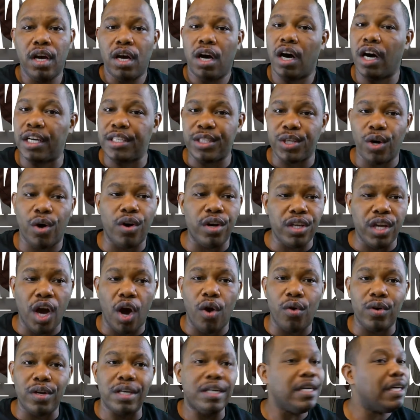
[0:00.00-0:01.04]
A
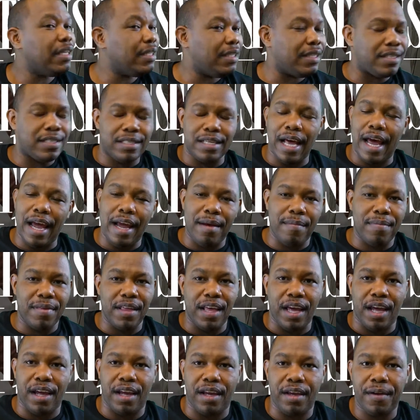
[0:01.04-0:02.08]
Toyota, the same
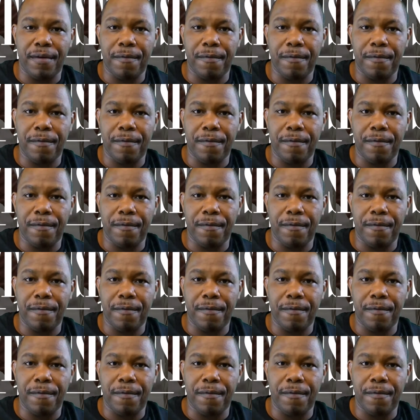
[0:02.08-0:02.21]
thing.